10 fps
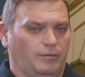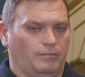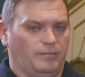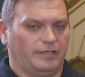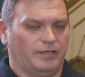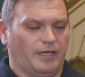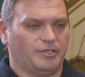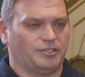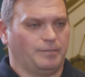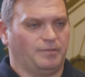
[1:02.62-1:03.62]
My
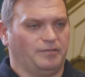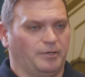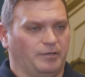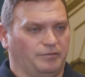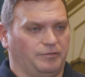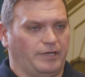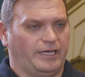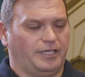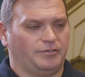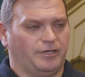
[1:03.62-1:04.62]
time at Shippensburg was
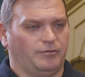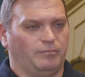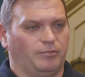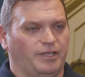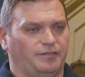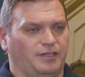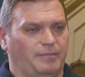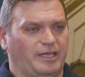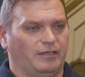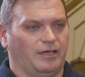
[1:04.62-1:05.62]
great. I tried to embrace it. I
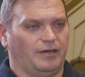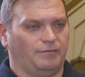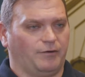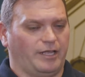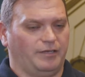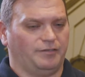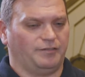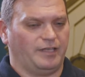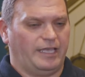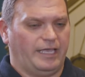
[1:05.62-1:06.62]
made a lot of
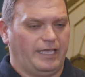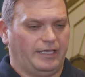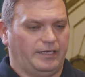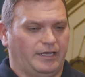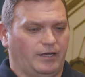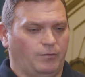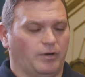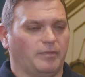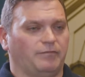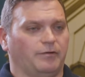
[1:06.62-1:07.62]
friends. And
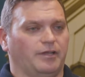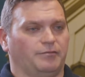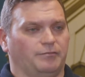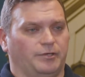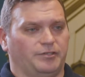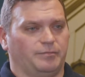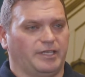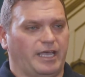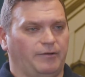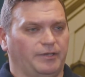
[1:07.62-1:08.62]
one of my friends was Rich
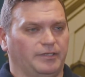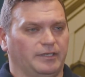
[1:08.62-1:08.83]
McGowan.